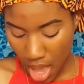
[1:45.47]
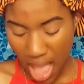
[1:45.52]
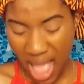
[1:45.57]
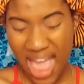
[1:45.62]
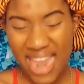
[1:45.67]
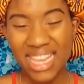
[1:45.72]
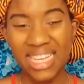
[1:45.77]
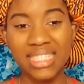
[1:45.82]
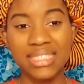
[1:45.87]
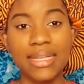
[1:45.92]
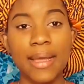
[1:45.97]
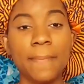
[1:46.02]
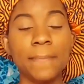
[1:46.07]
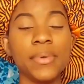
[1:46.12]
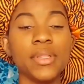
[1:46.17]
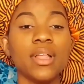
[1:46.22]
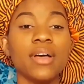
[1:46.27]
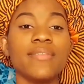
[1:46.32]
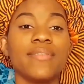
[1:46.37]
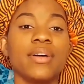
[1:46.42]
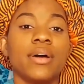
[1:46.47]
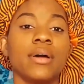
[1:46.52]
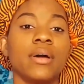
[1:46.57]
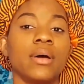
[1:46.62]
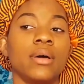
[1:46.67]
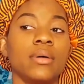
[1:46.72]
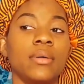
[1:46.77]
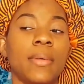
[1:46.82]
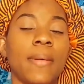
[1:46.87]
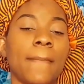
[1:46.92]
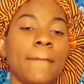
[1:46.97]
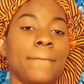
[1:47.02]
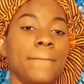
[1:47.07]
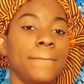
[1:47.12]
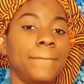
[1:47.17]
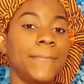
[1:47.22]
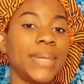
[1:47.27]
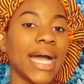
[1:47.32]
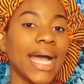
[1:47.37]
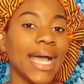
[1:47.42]
An example of a
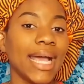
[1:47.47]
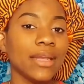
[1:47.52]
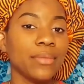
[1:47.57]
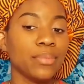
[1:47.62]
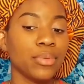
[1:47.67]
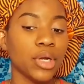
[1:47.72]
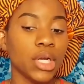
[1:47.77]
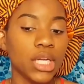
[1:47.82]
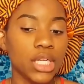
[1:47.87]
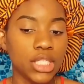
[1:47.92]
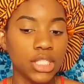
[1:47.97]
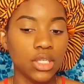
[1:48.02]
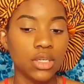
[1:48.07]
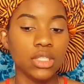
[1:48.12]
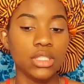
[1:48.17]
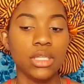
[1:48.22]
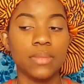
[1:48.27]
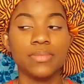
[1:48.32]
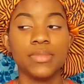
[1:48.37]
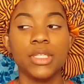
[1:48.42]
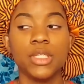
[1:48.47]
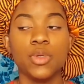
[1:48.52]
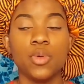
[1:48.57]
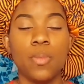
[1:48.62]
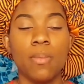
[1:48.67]
bad brush or something you